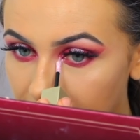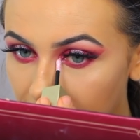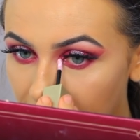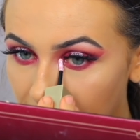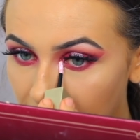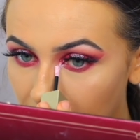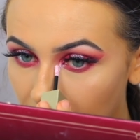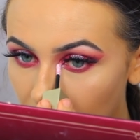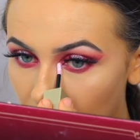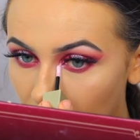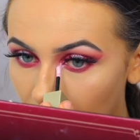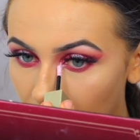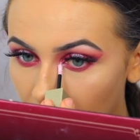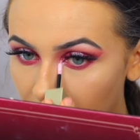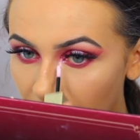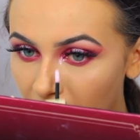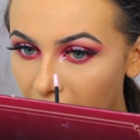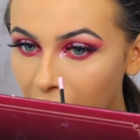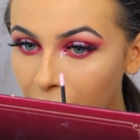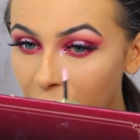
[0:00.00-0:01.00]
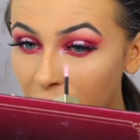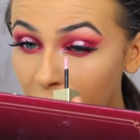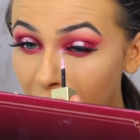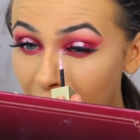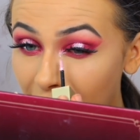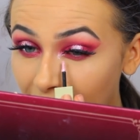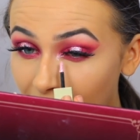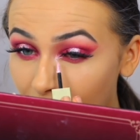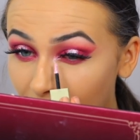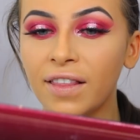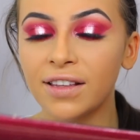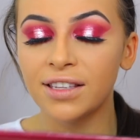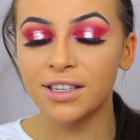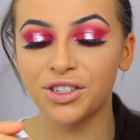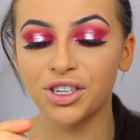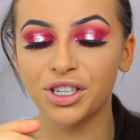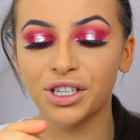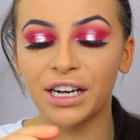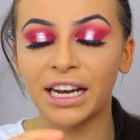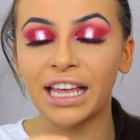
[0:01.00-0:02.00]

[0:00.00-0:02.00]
Let's watch this pop now. I feel like this is just